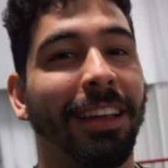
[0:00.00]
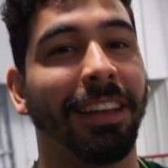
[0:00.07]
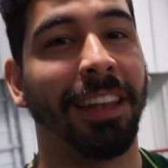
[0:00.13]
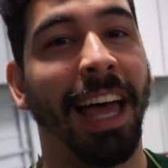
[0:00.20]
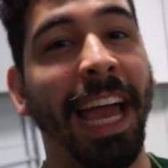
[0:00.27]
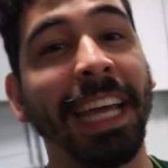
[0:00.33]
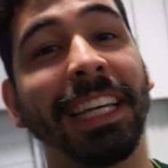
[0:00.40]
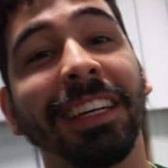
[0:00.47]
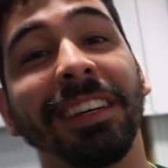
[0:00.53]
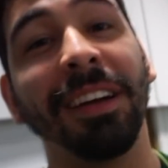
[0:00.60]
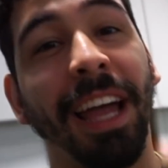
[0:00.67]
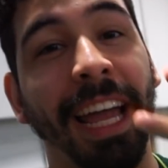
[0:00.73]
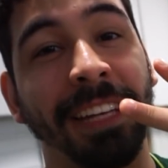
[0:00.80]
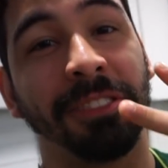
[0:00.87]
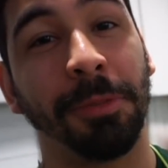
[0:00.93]
like,
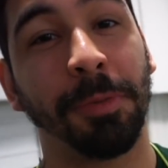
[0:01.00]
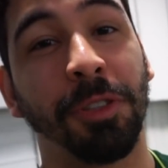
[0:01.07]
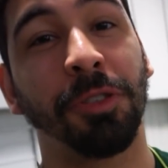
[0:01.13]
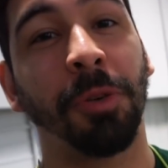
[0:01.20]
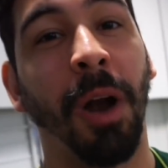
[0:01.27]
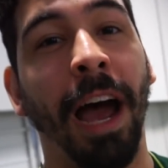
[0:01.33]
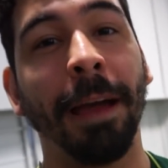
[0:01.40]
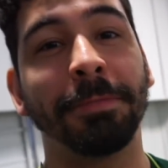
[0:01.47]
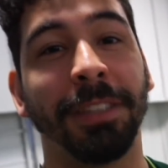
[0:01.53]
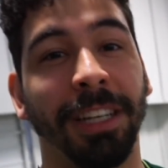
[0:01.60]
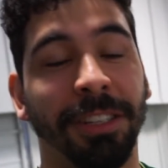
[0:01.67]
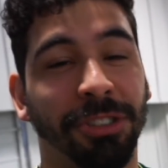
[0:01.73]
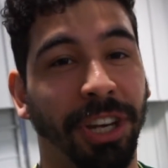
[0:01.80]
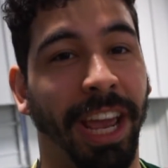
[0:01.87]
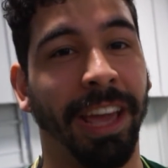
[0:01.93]
and subscribe to the
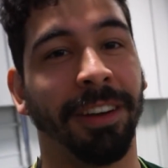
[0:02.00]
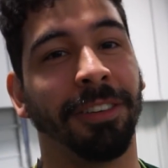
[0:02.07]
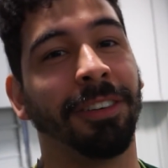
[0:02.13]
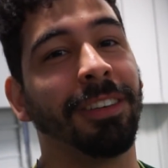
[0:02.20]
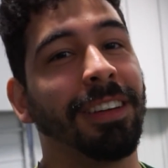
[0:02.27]
channel.